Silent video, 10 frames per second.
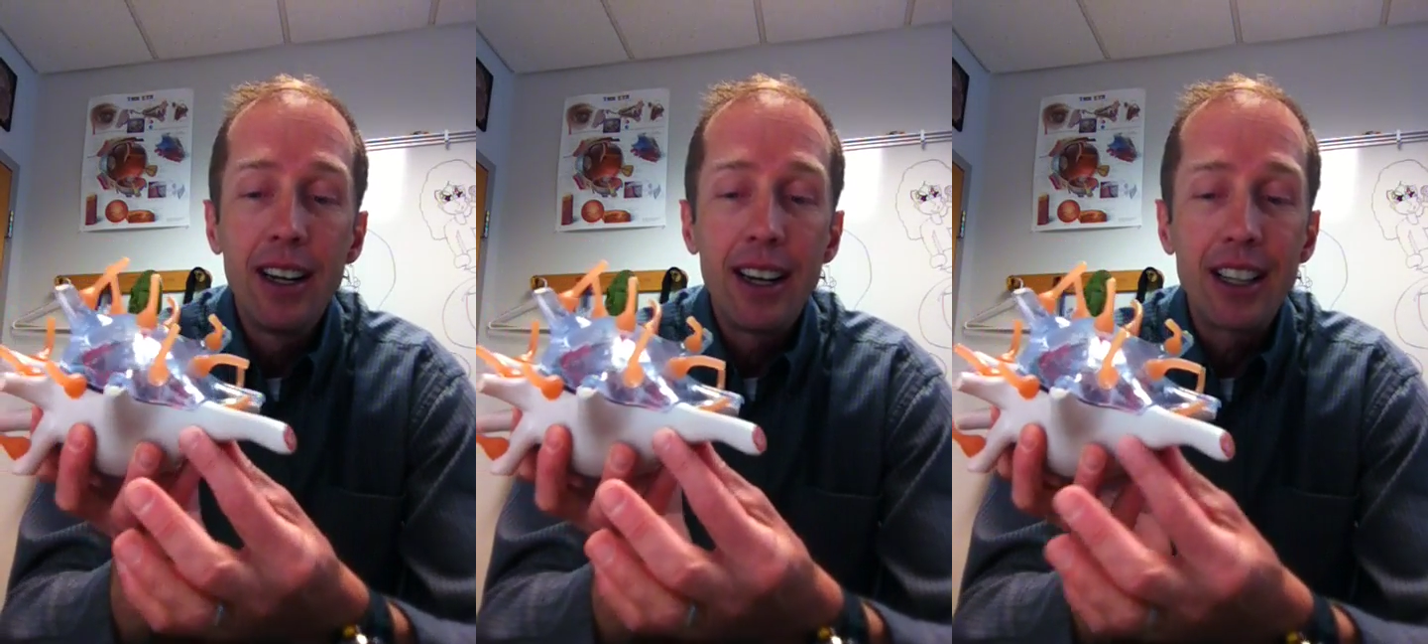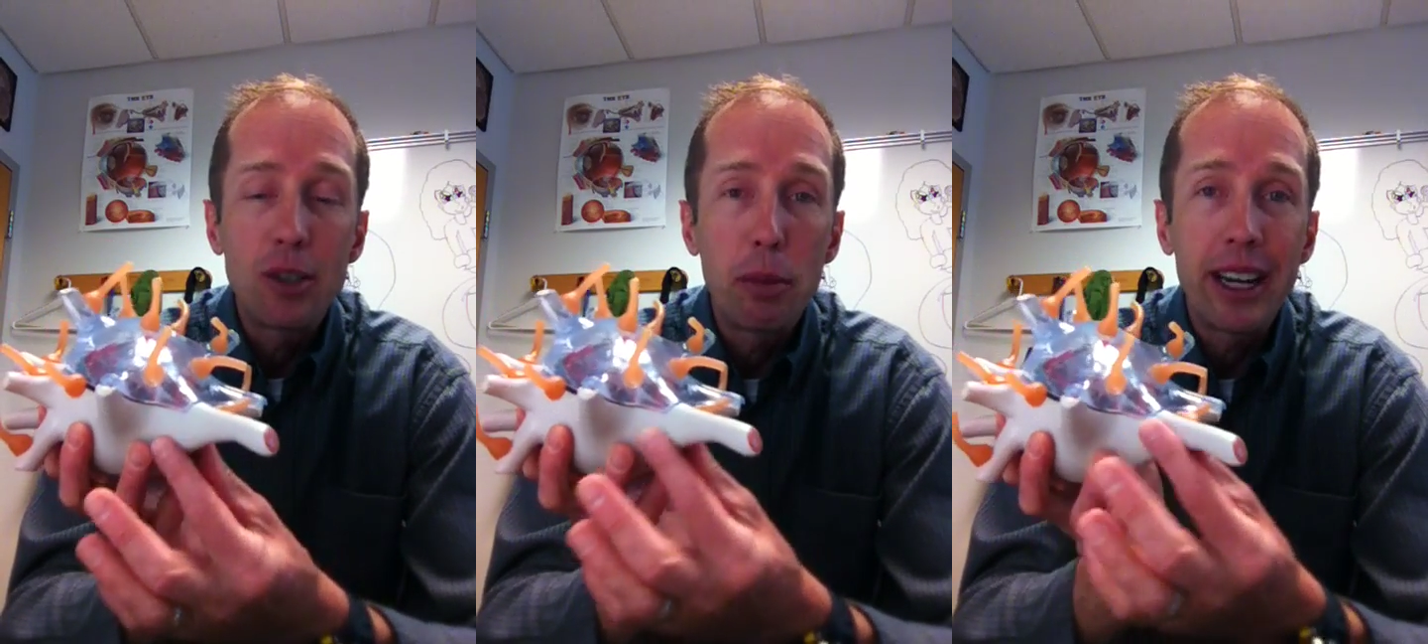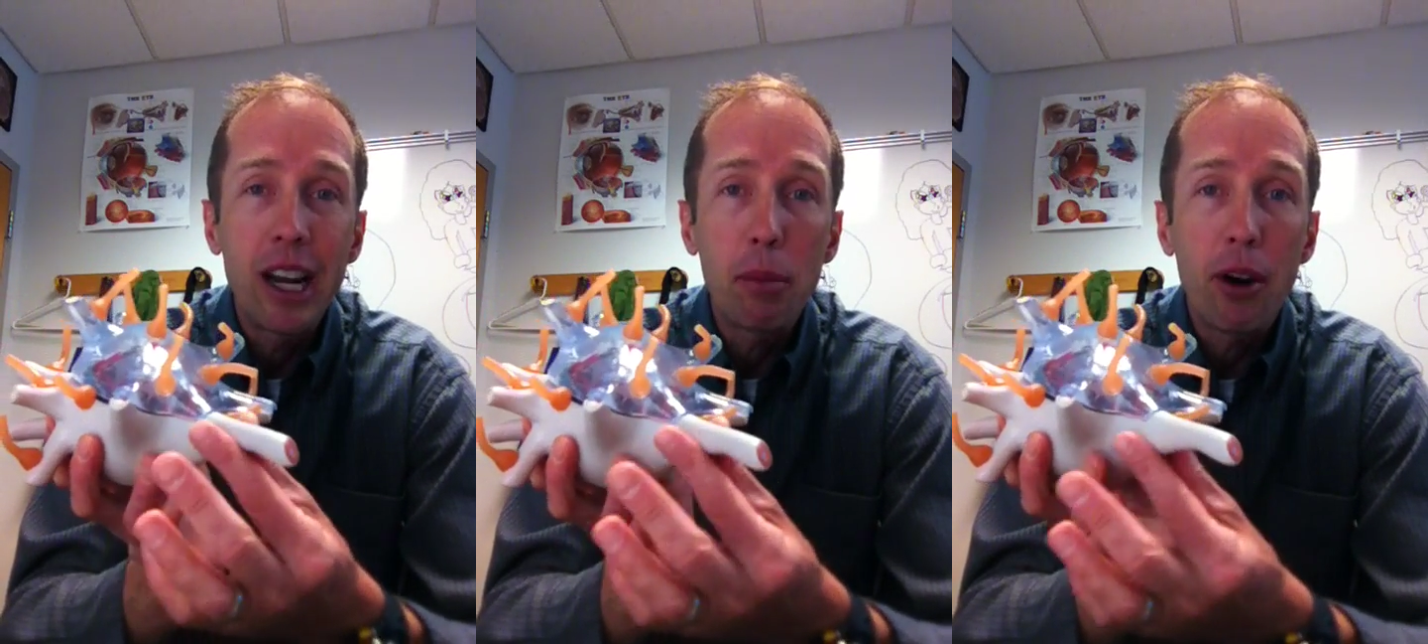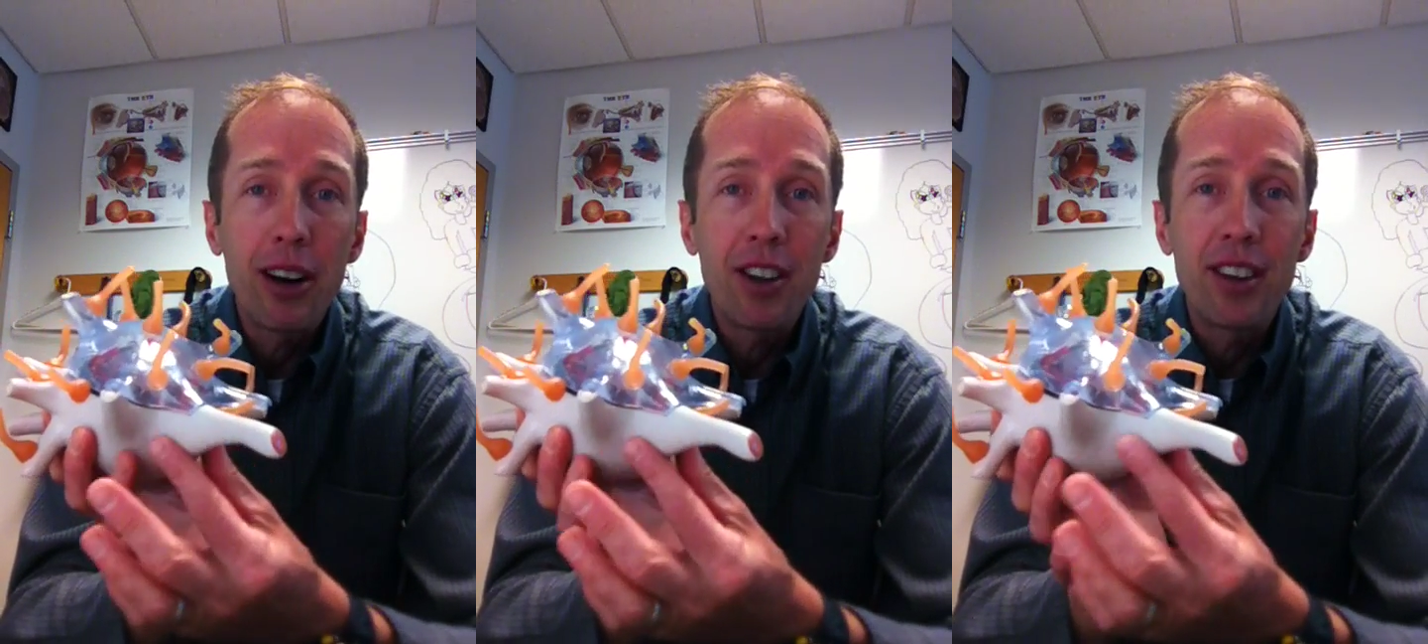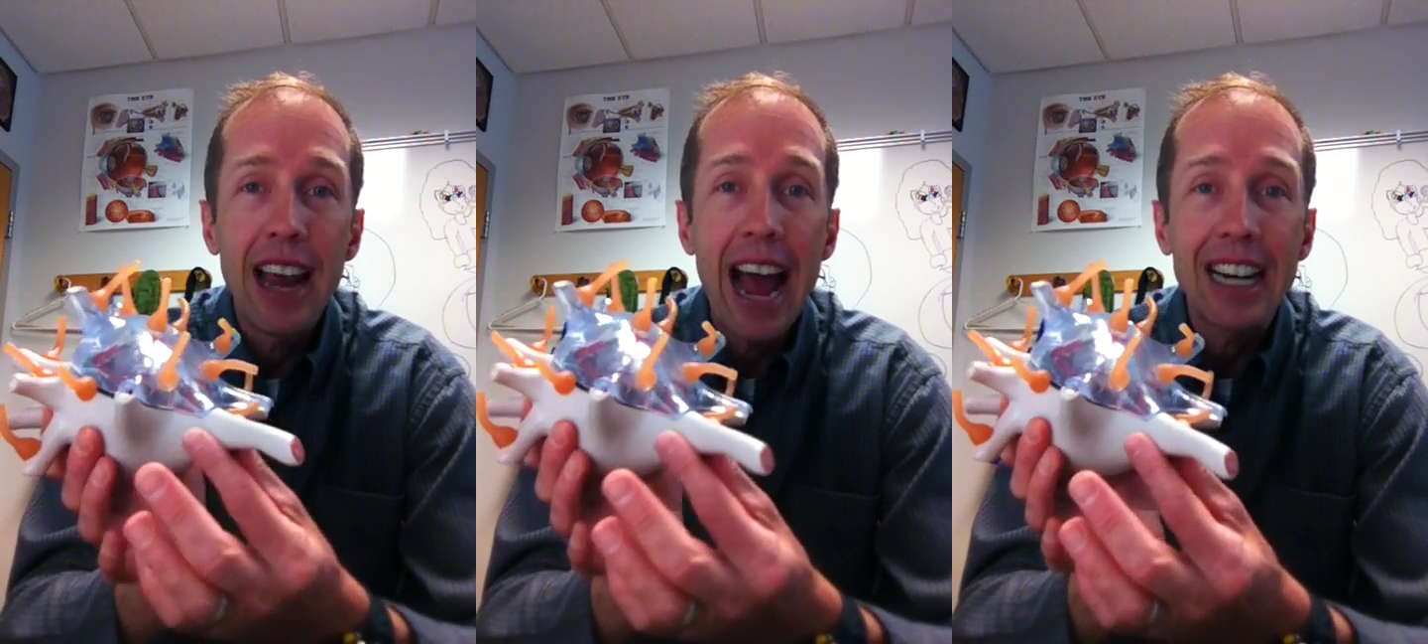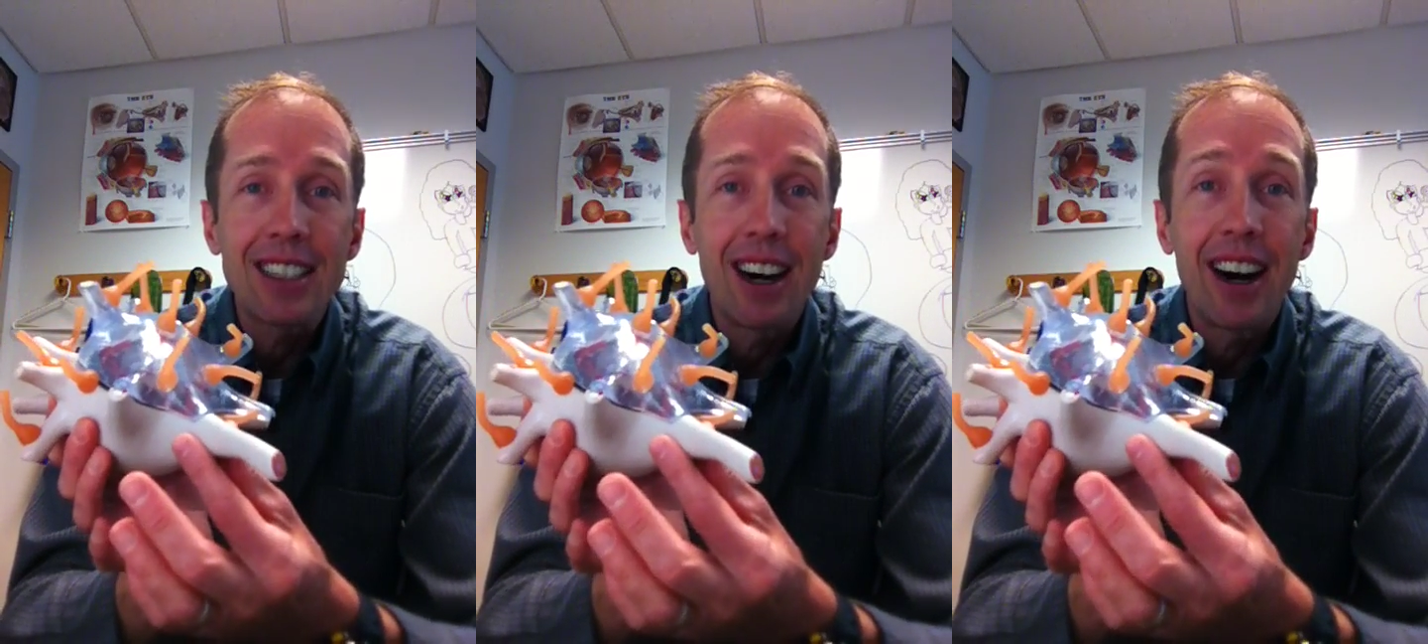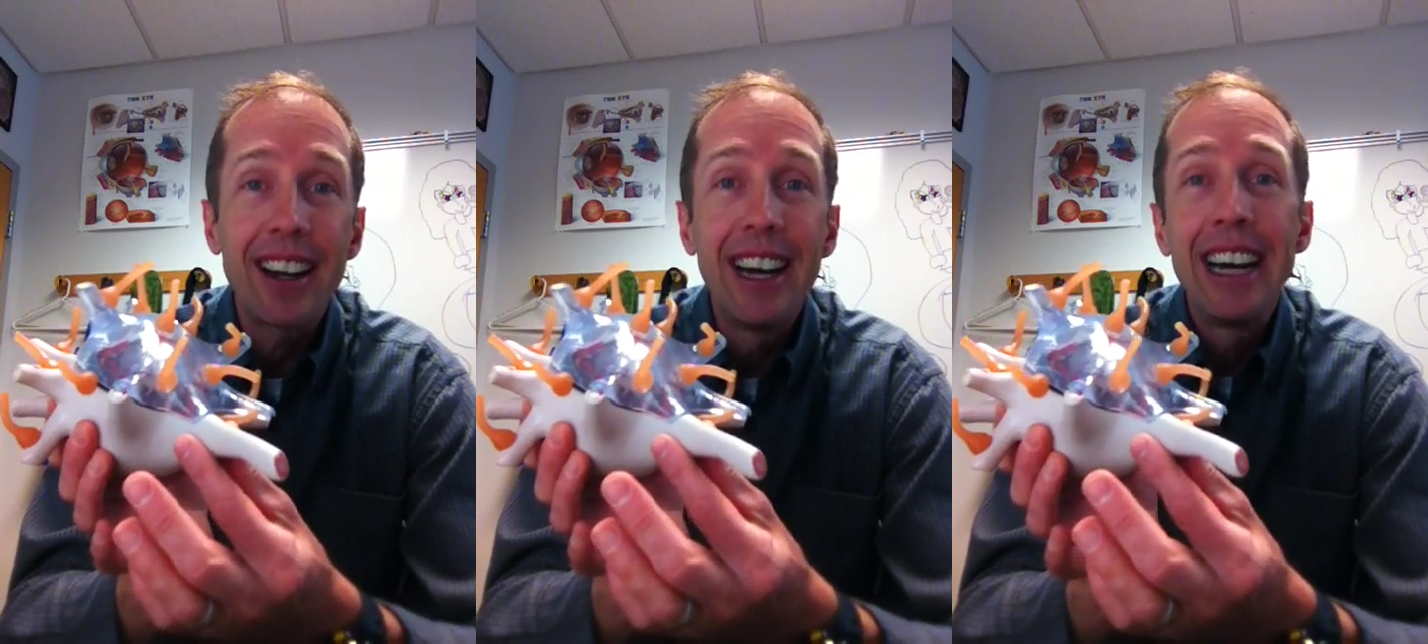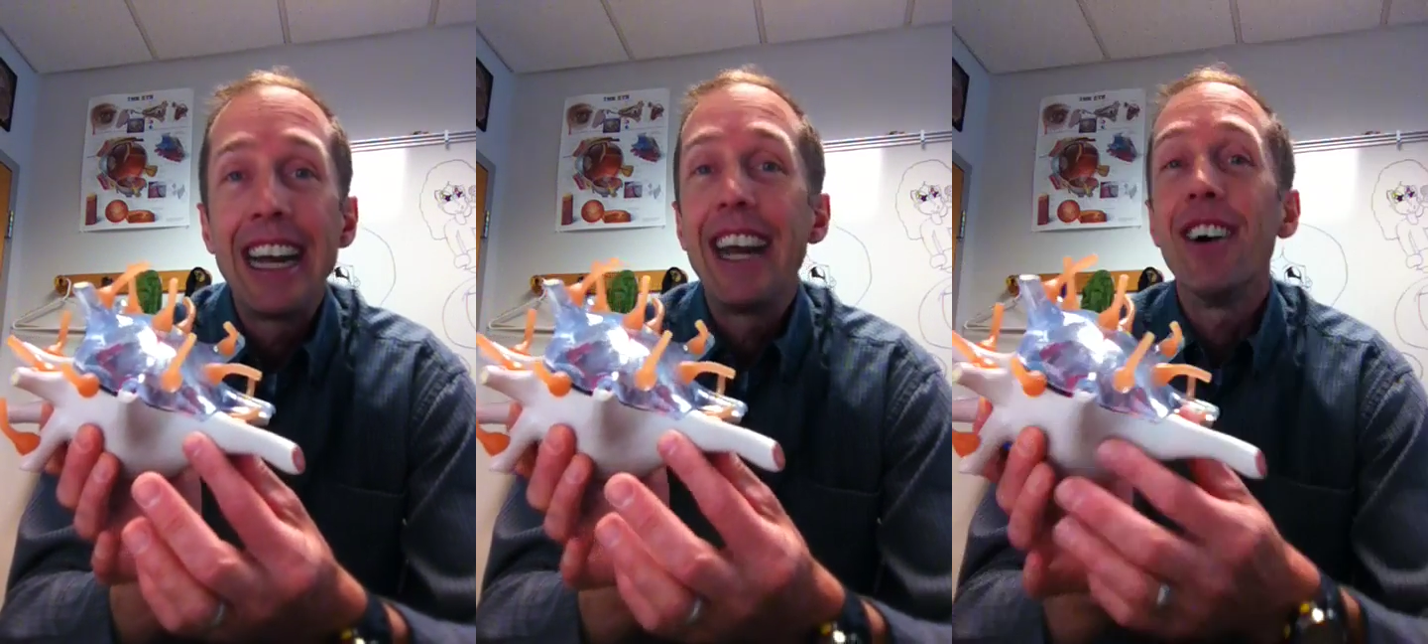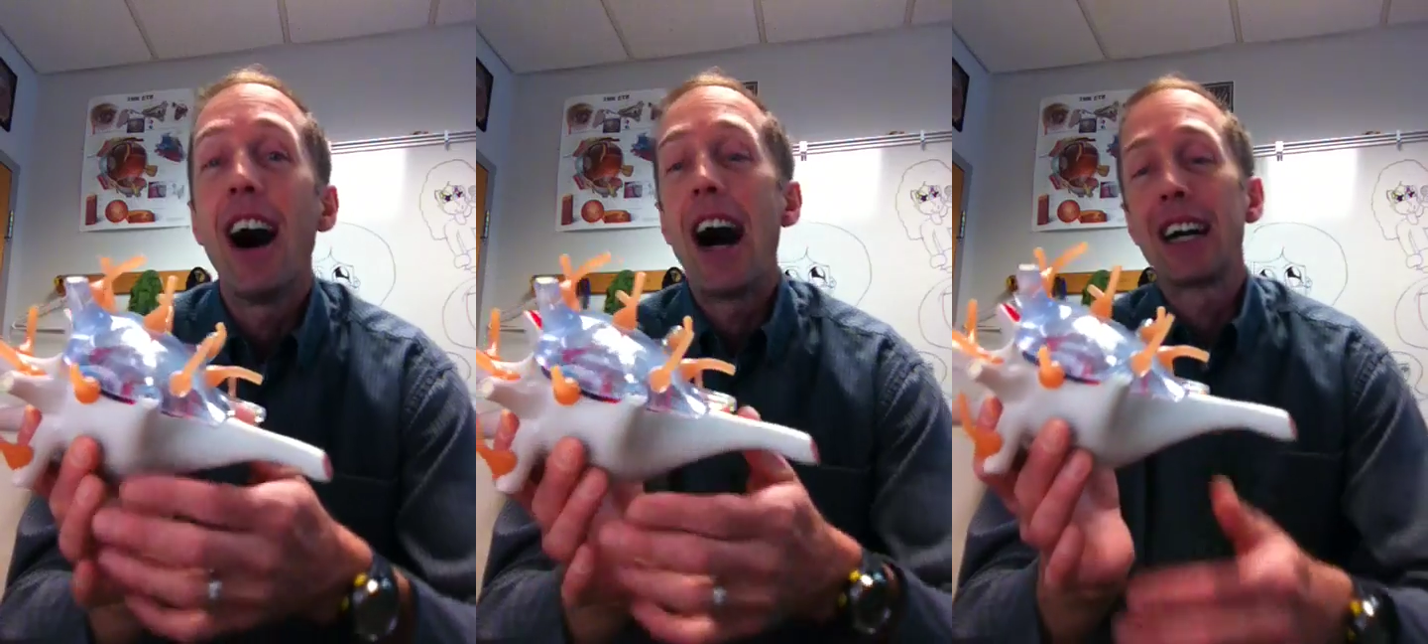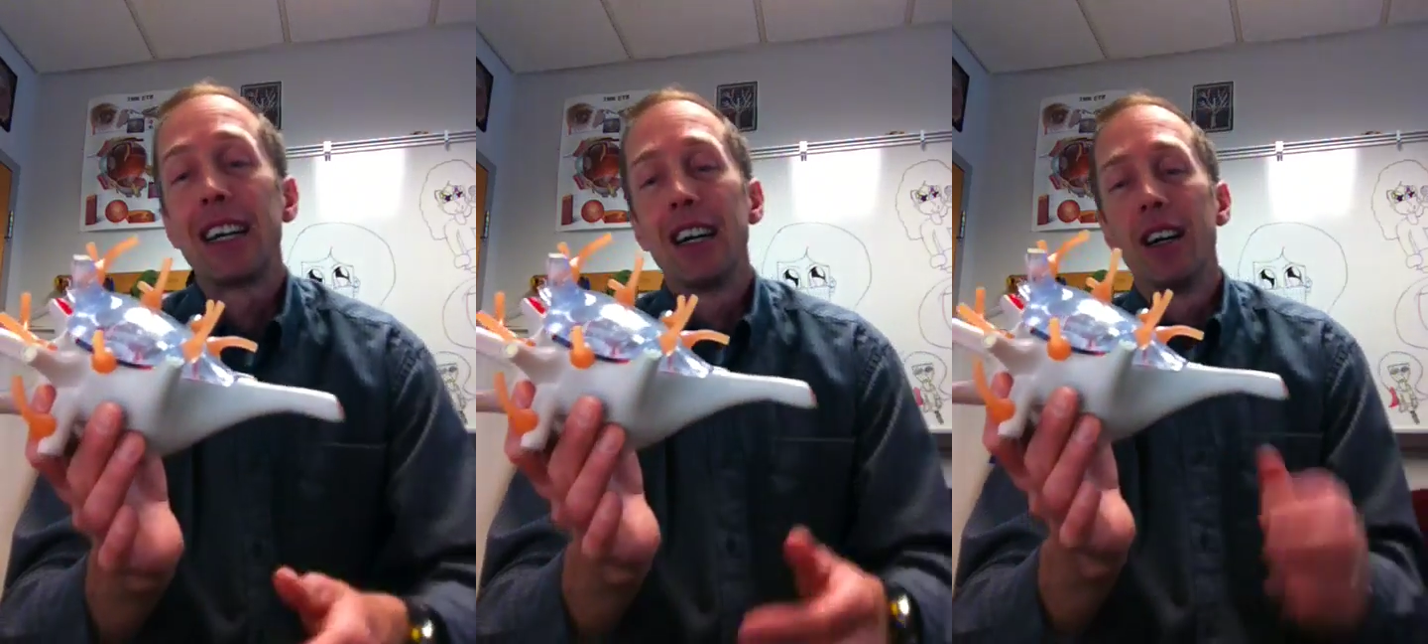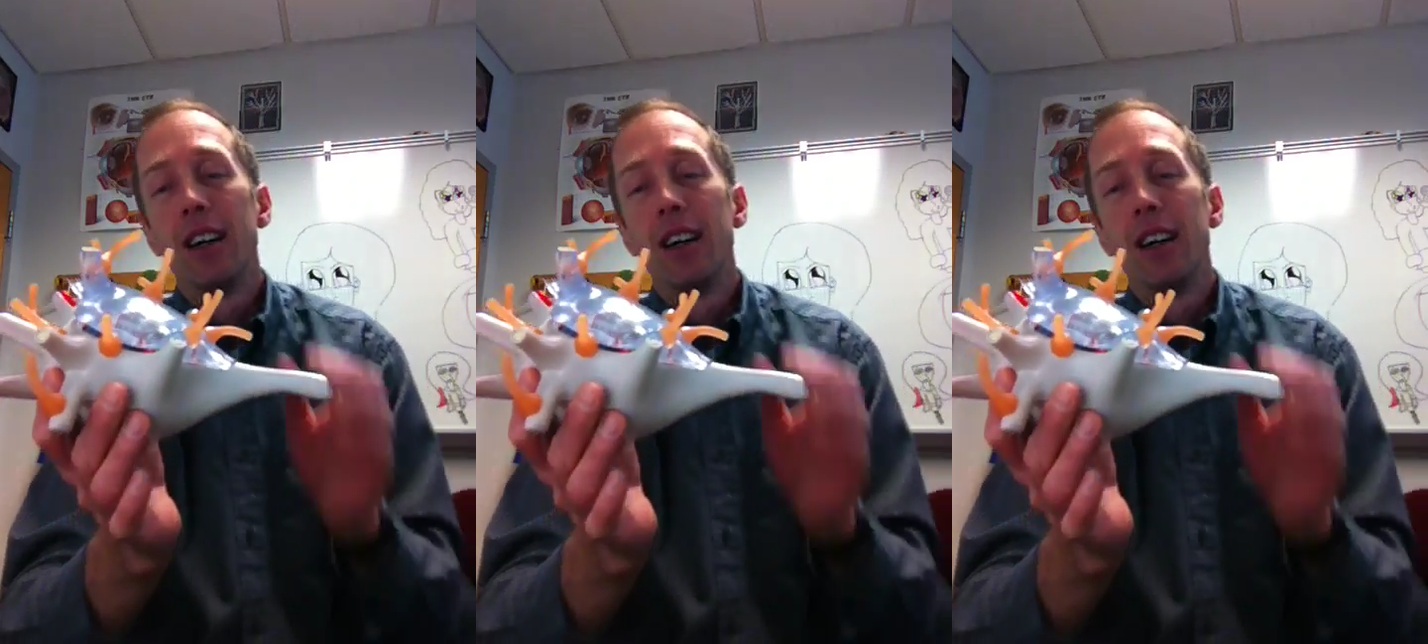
and this beginning part is the axon hillock.